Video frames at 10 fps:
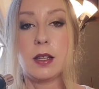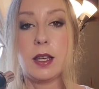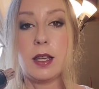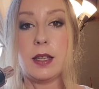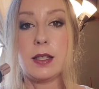
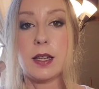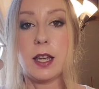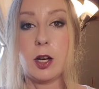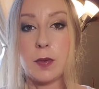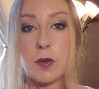it
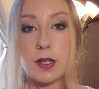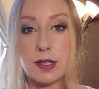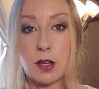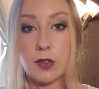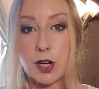helps with
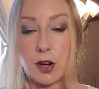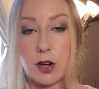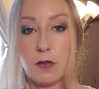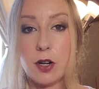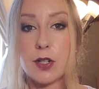cell
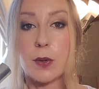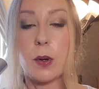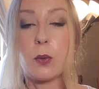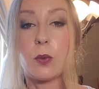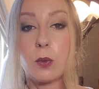turnover, so
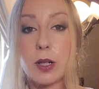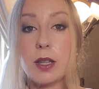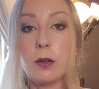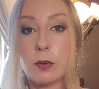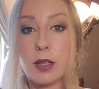it
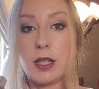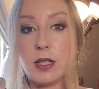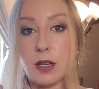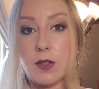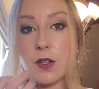really, really
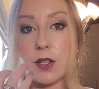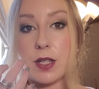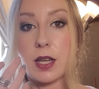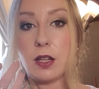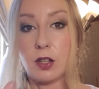does your
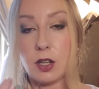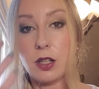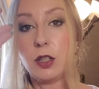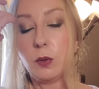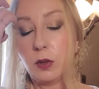skin good.
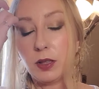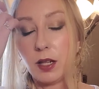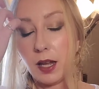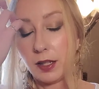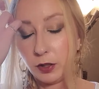You
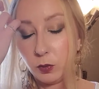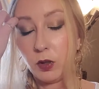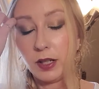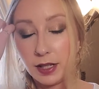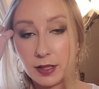
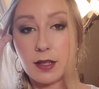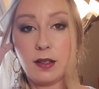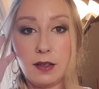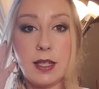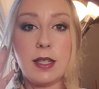will
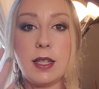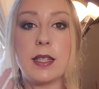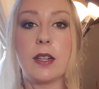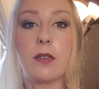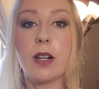instantly see a
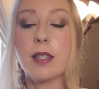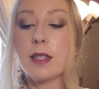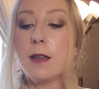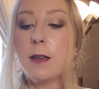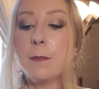difference,
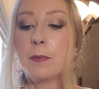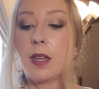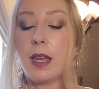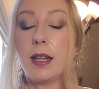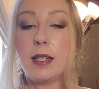
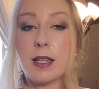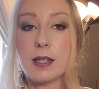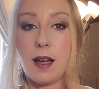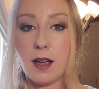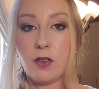and it does
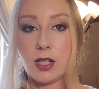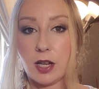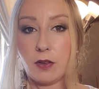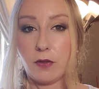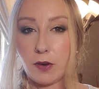not have a
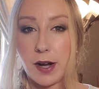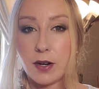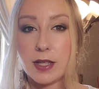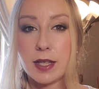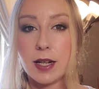ton of
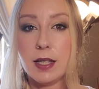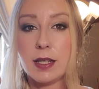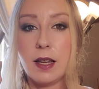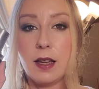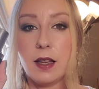fragrance in it.
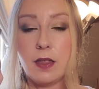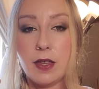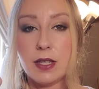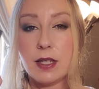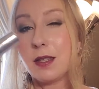
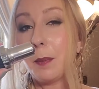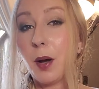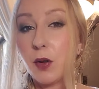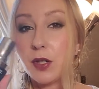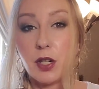This is
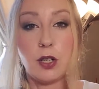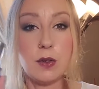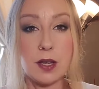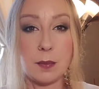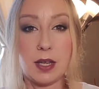supposed to do
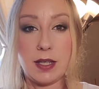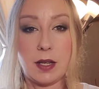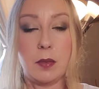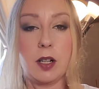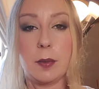something
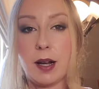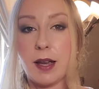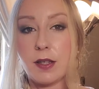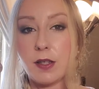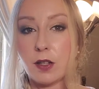similar, but it
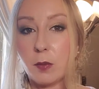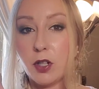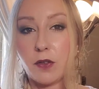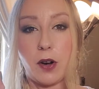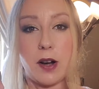has so
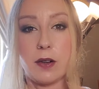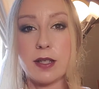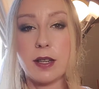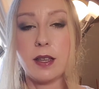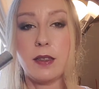much
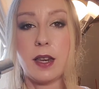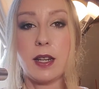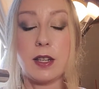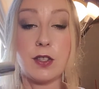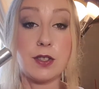fragrance in it that
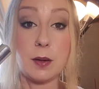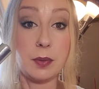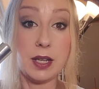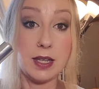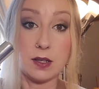it
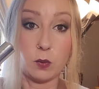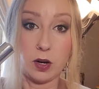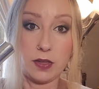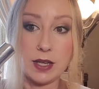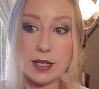simply isn't
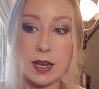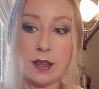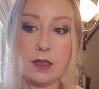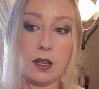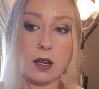worth it.
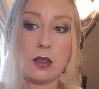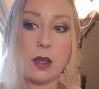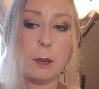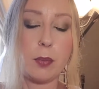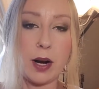And the
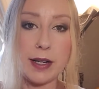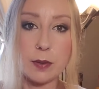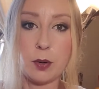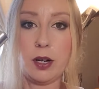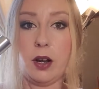price
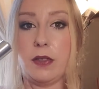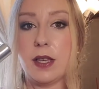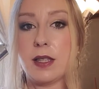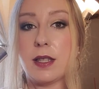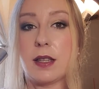point on
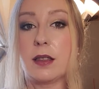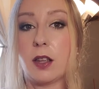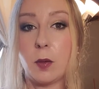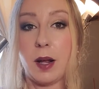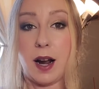this is a
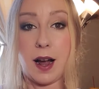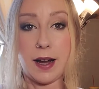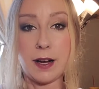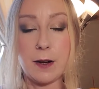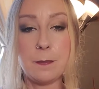little bit
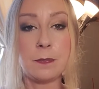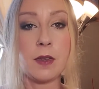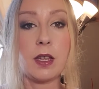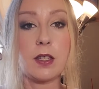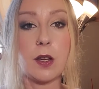higher,
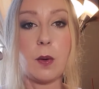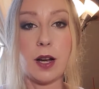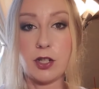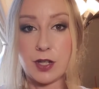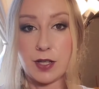so I
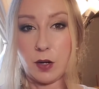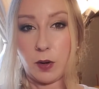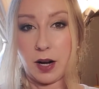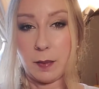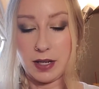just don't
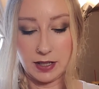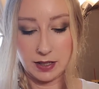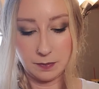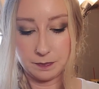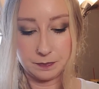recommend
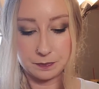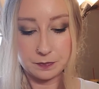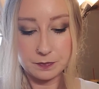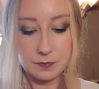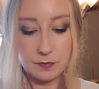it.
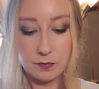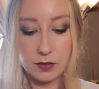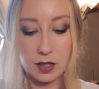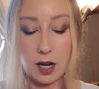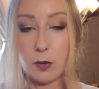
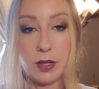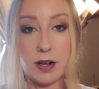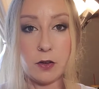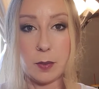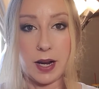I would
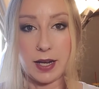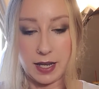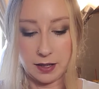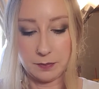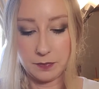never buy it
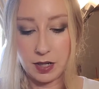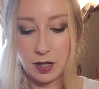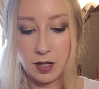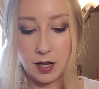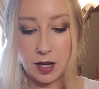
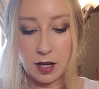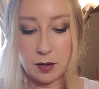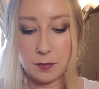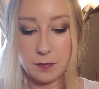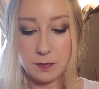
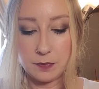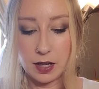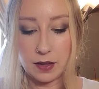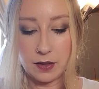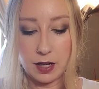again.
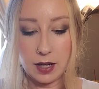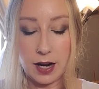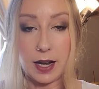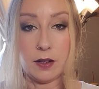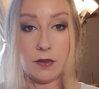And then I
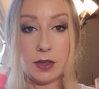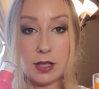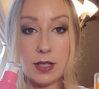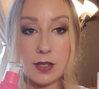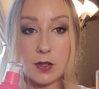have
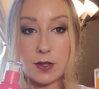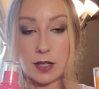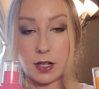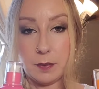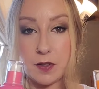these 2
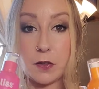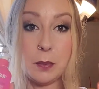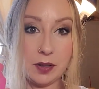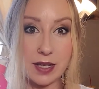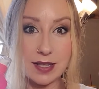serums from
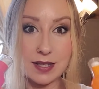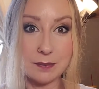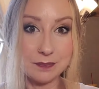Bliss.